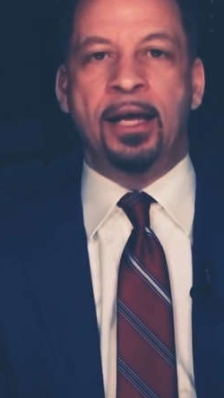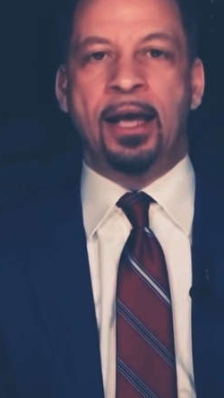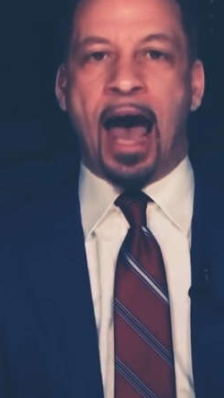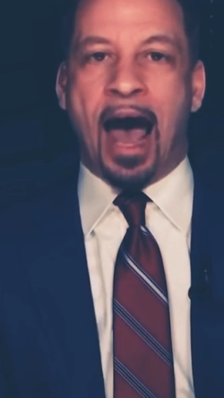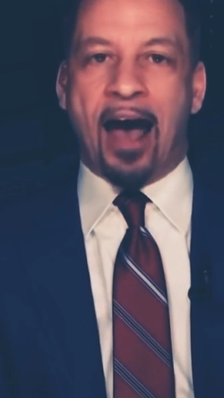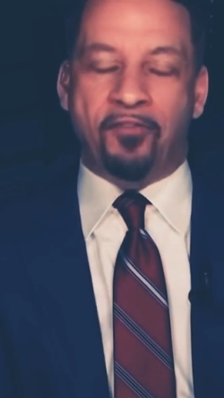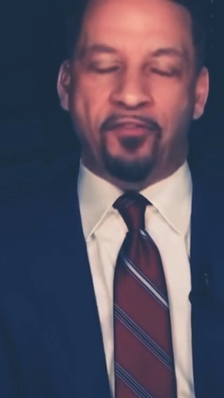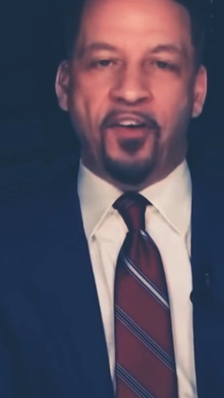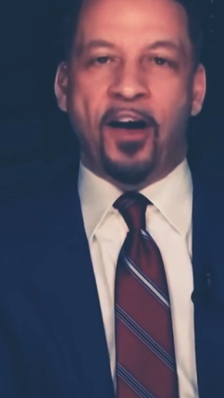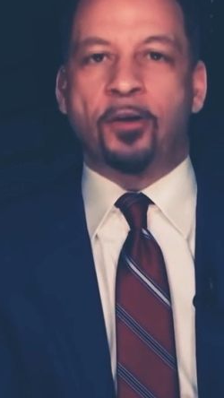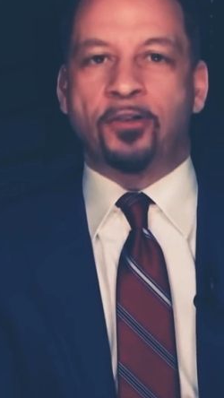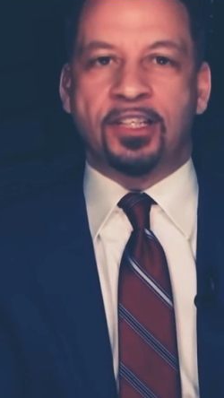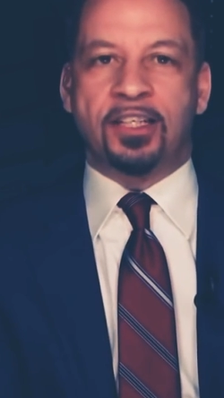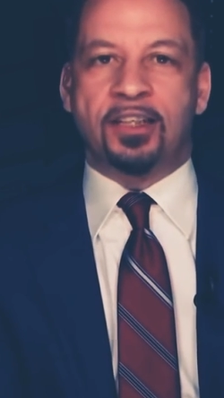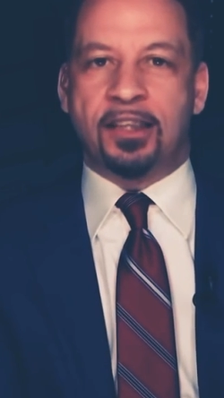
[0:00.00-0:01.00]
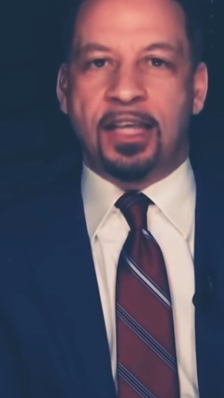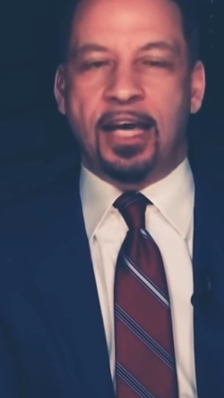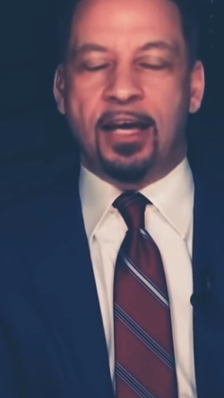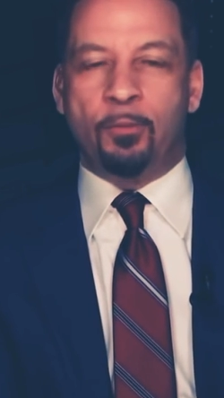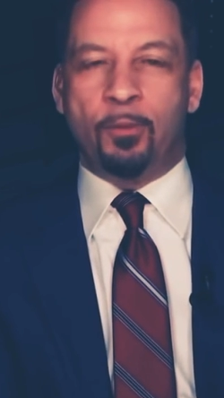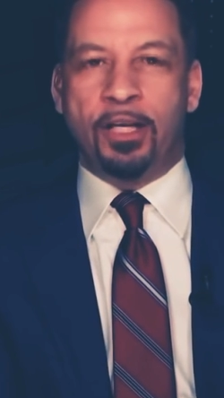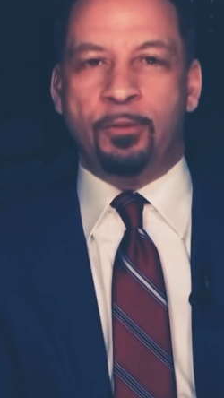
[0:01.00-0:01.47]
I felt it
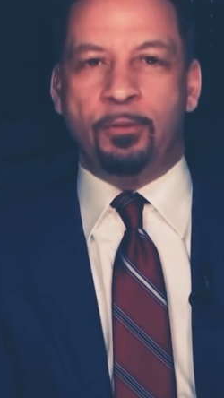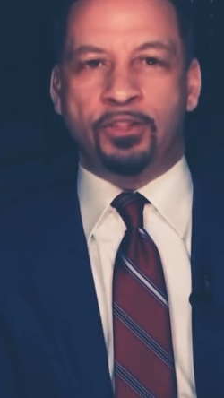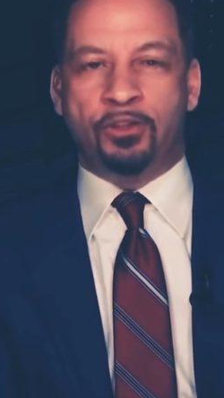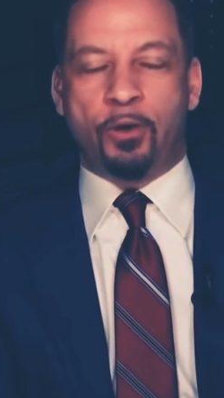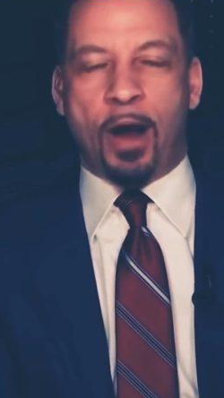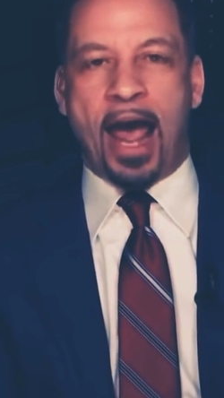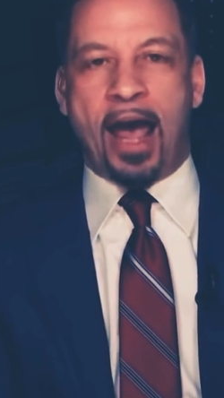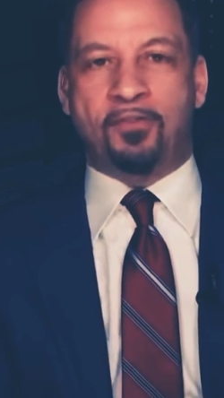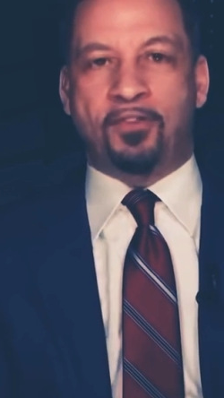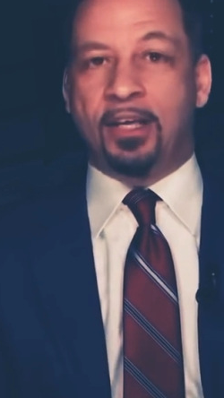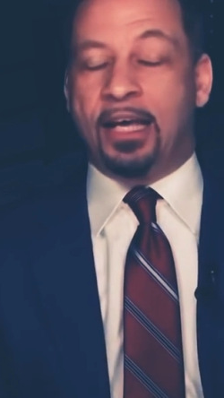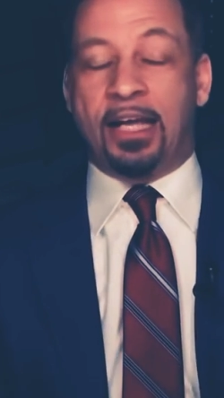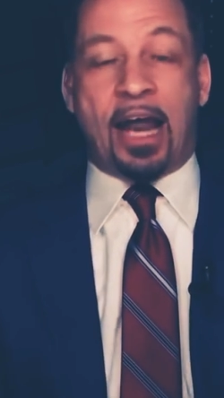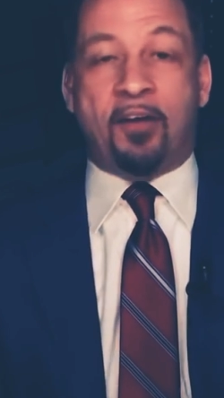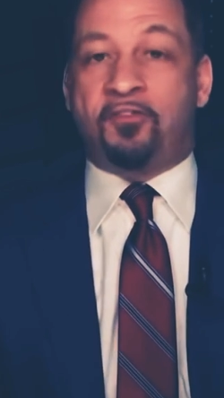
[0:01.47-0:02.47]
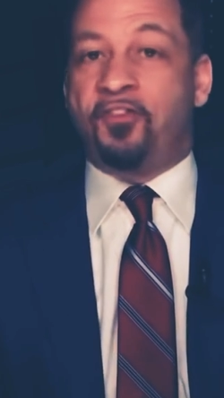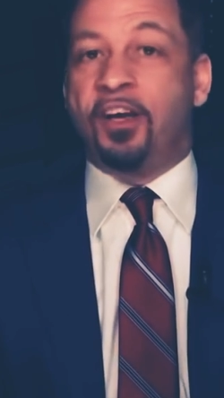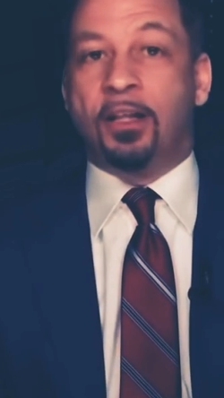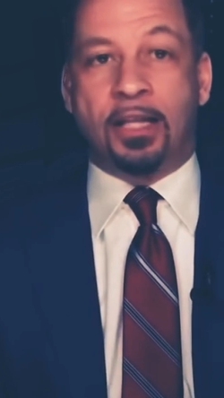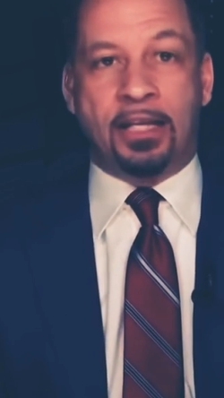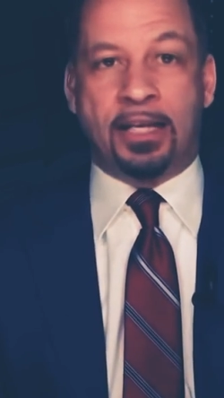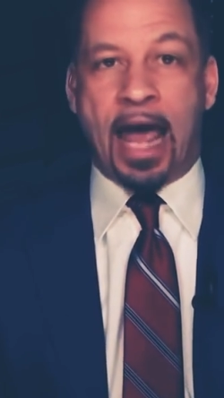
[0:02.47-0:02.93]
then when he was drafted, and I feel
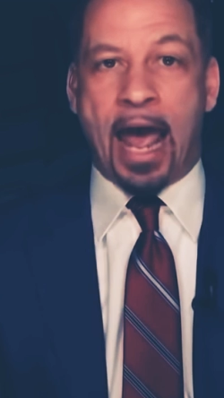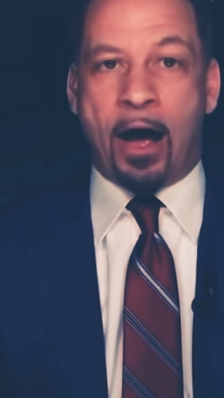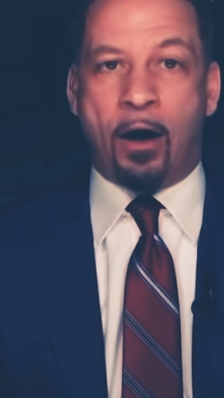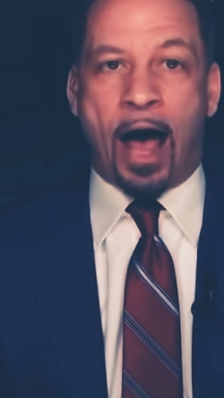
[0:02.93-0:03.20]
it now.